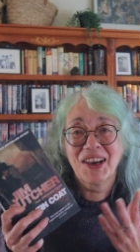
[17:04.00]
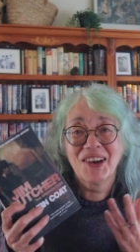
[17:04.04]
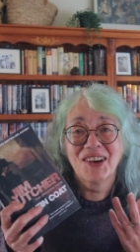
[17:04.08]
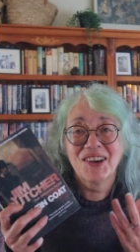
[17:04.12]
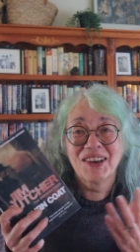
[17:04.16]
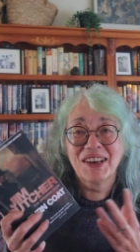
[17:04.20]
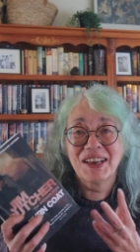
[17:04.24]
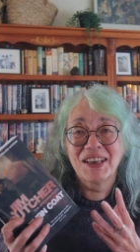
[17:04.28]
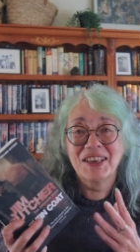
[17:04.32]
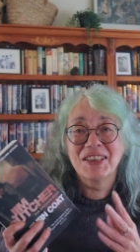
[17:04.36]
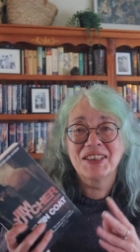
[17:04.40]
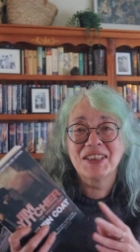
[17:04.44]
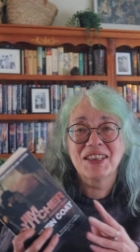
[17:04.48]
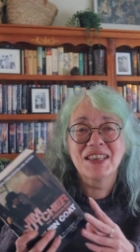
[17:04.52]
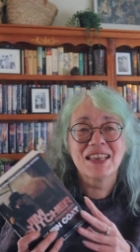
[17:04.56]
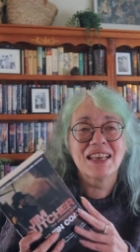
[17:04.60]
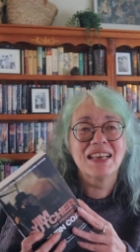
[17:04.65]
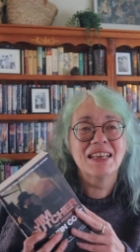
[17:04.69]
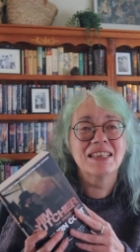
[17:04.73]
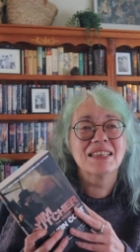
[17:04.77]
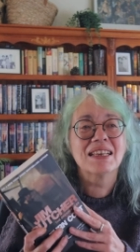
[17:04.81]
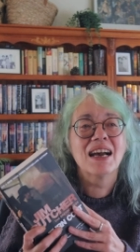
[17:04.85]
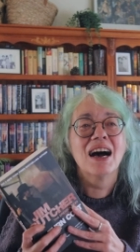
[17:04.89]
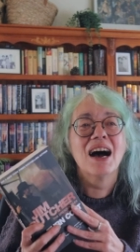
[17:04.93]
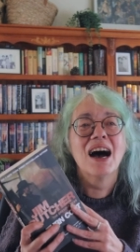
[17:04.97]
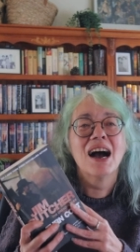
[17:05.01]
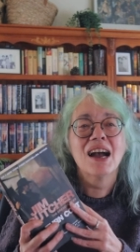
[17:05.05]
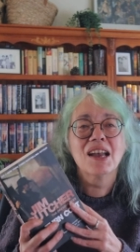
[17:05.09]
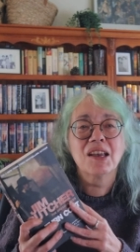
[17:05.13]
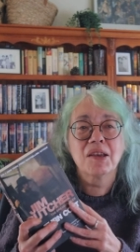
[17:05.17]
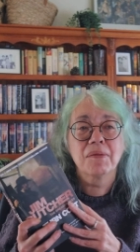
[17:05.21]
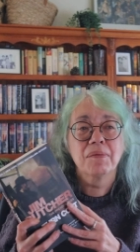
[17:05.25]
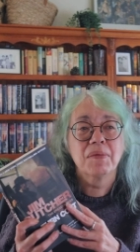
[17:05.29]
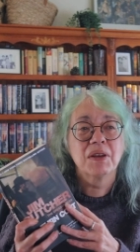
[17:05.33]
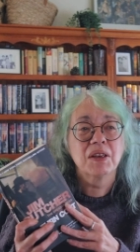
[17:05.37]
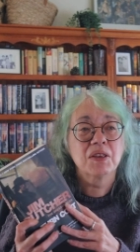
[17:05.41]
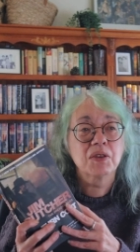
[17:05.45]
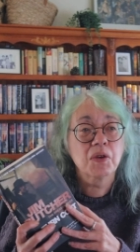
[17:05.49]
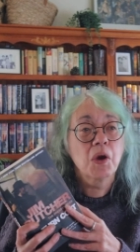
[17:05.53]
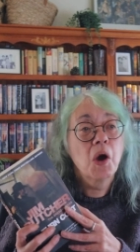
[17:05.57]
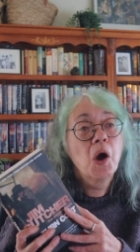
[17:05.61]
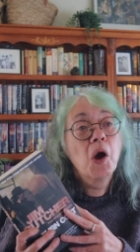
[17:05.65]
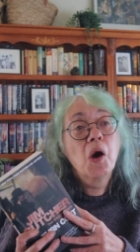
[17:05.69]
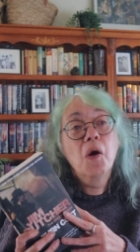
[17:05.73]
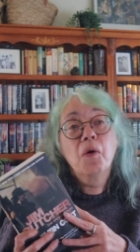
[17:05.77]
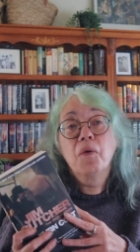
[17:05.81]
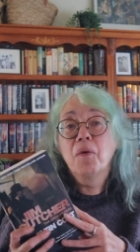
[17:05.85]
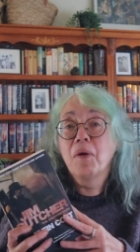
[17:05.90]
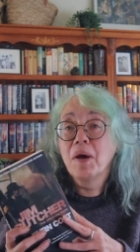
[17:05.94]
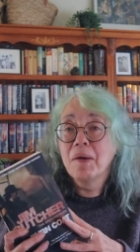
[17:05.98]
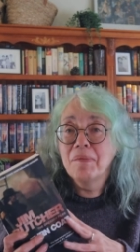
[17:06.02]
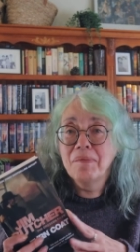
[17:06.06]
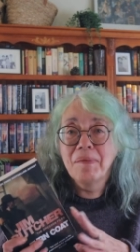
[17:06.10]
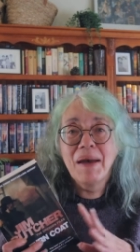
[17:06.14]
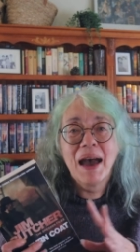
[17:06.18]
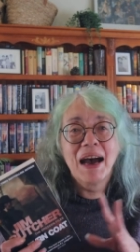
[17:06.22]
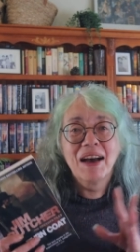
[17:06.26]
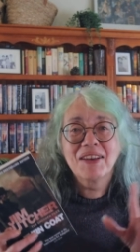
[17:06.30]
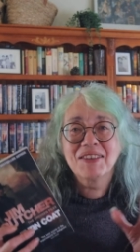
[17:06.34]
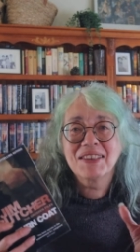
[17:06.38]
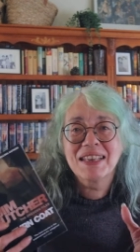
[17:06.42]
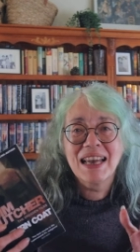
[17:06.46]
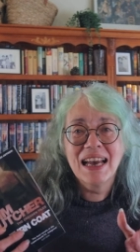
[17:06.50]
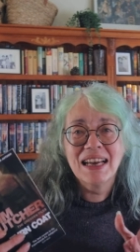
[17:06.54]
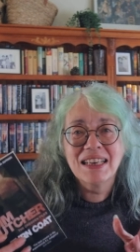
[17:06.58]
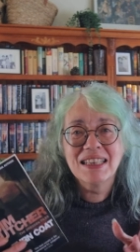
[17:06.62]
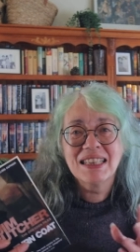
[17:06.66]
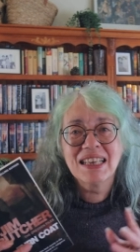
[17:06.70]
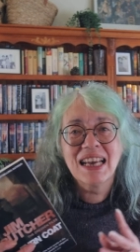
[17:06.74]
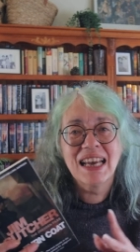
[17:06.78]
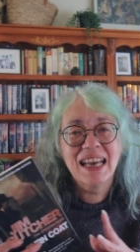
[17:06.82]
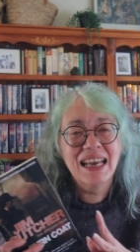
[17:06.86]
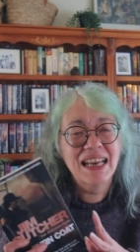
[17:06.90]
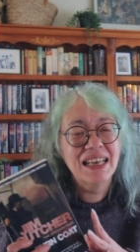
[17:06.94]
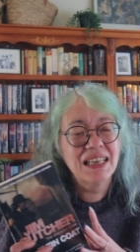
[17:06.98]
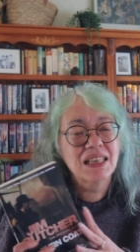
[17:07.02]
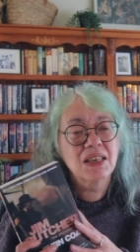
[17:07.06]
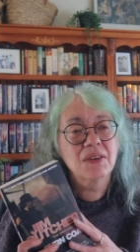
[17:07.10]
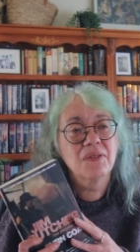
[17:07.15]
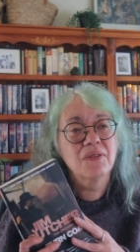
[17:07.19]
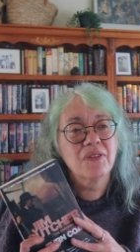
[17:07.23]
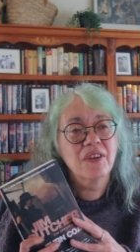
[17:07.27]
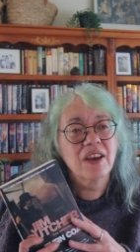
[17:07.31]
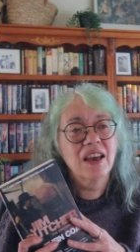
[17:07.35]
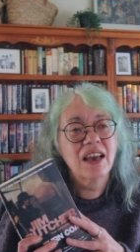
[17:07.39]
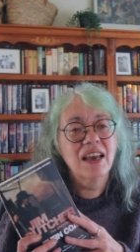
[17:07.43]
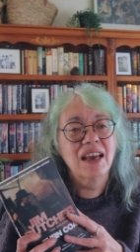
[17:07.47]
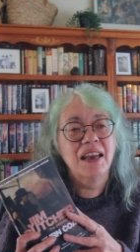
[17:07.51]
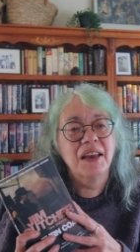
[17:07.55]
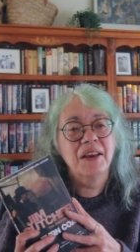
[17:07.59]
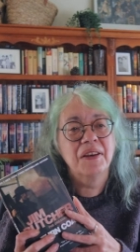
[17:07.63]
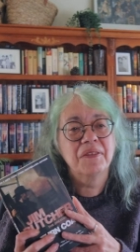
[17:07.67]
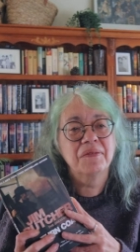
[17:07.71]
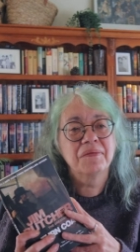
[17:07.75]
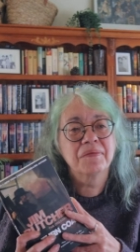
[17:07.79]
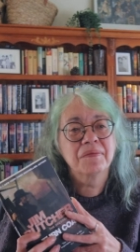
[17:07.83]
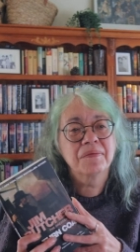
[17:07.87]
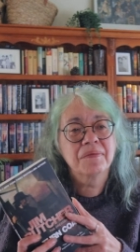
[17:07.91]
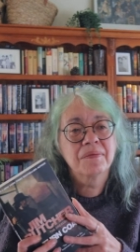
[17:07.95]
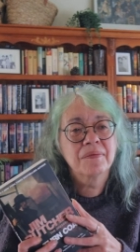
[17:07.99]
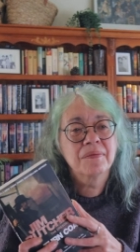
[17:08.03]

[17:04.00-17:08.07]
got into these arguments where Mouse had to intervene.